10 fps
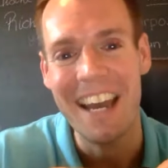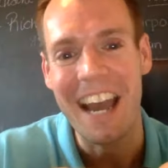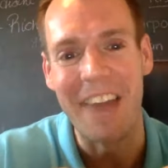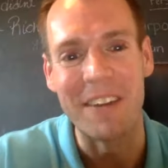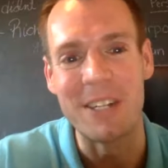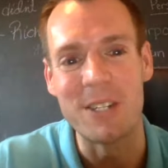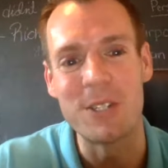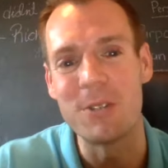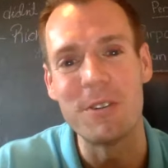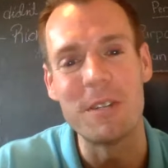I mean,
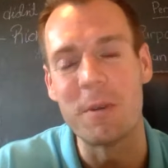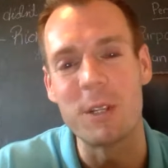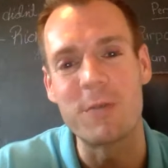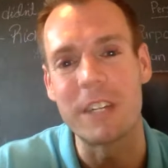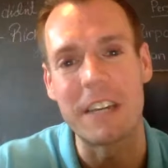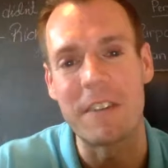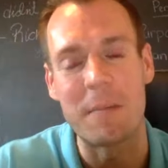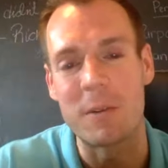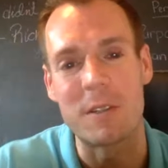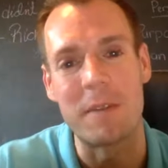just two of the most forgiving,
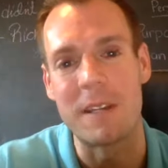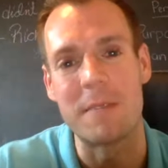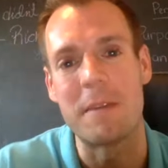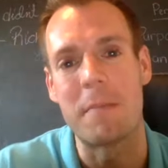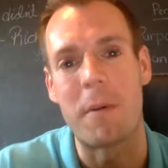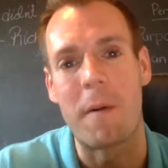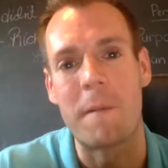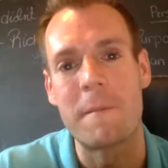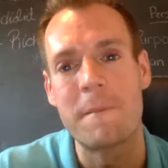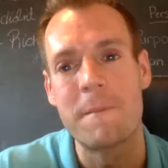most amazing people.